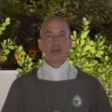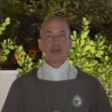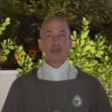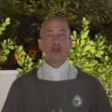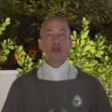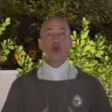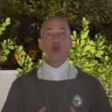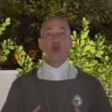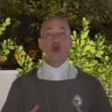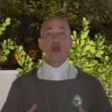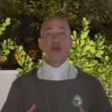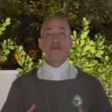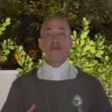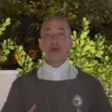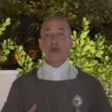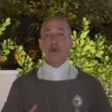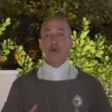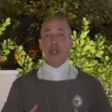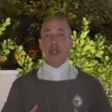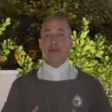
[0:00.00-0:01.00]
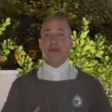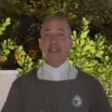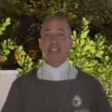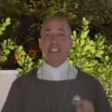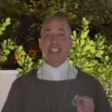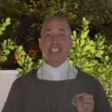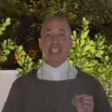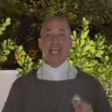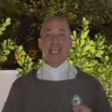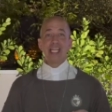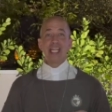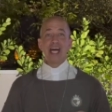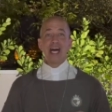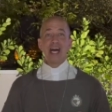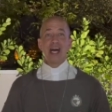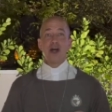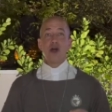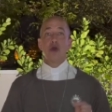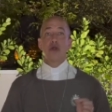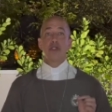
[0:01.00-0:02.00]
The word for rib is
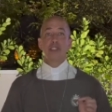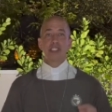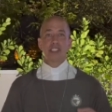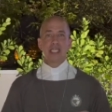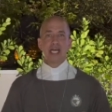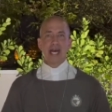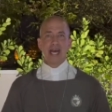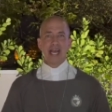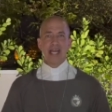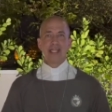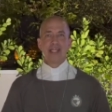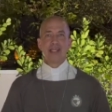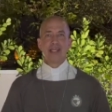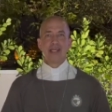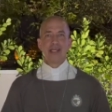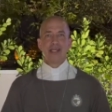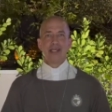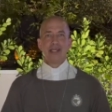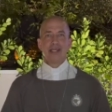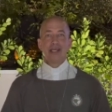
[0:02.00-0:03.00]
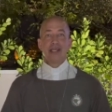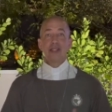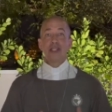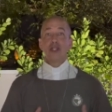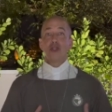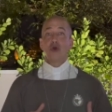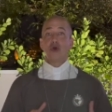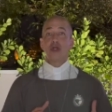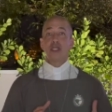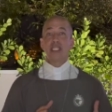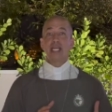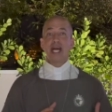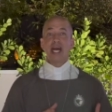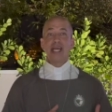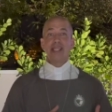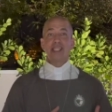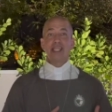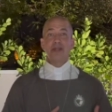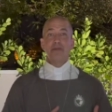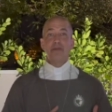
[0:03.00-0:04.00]
selah, or side. The Lord
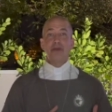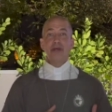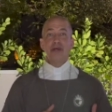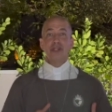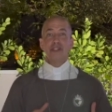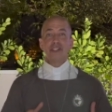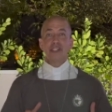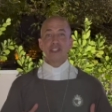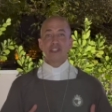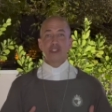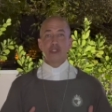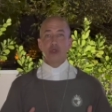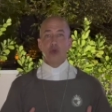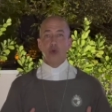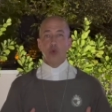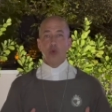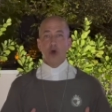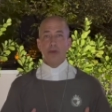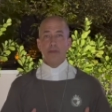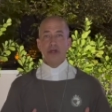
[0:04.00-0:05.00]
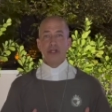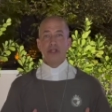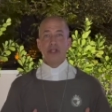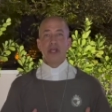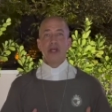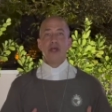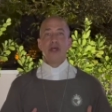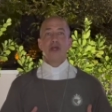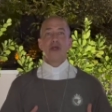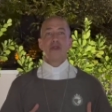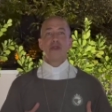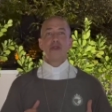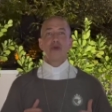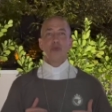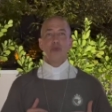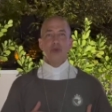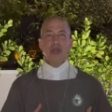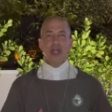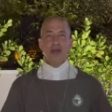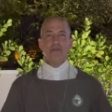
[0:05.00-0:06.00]
God then builds into a woman the
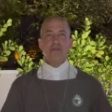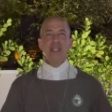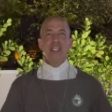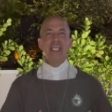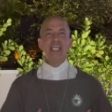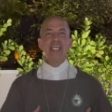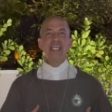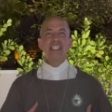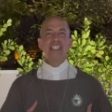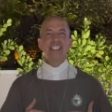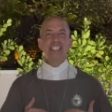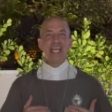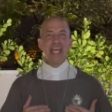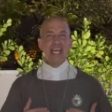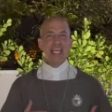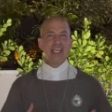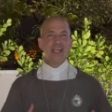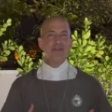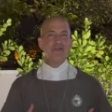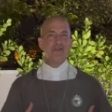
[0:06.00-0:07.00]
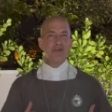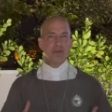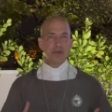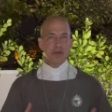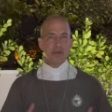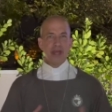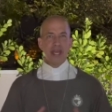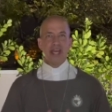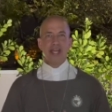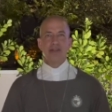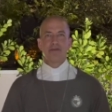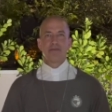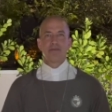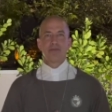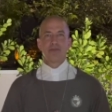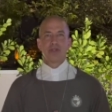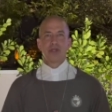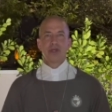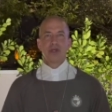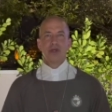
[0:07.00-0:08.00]
rib that he had taken from the man.
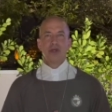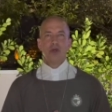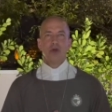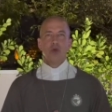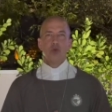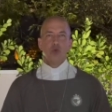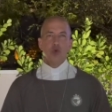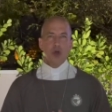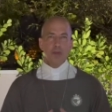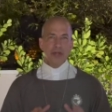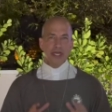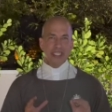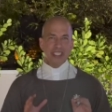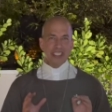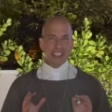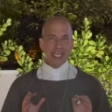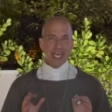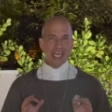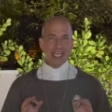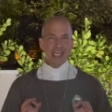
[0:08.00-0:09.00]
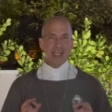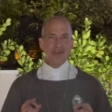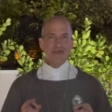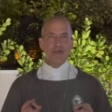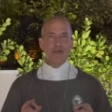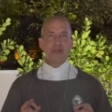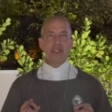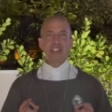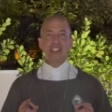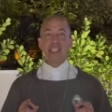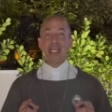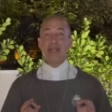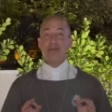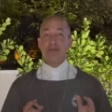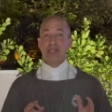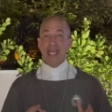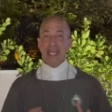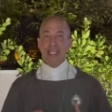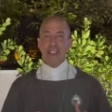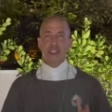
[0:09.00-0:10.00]
Woman is taken from the same
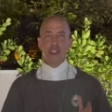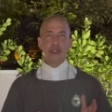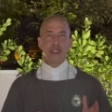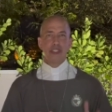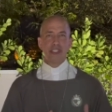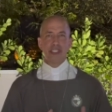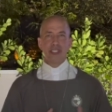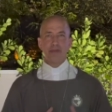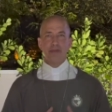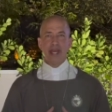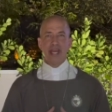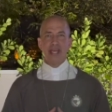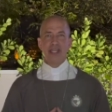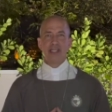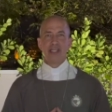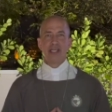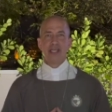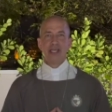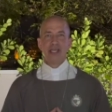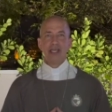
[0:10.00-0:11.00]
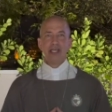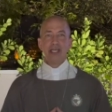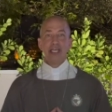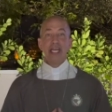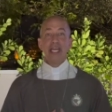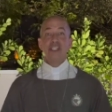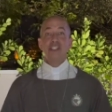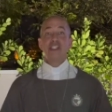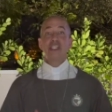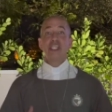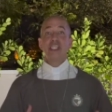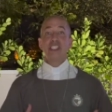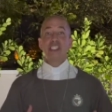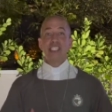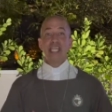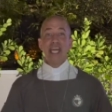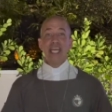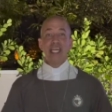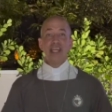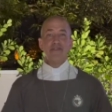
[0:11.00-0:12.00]
nature as the man, and she is
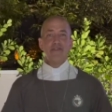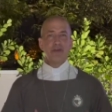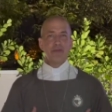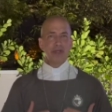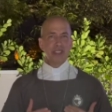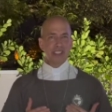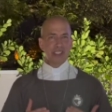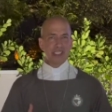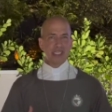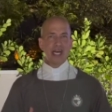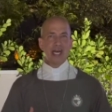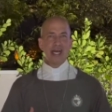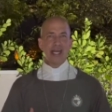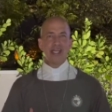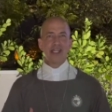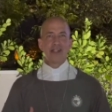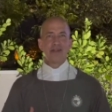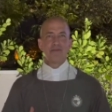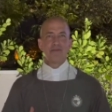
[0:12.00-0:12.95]
taken from his side.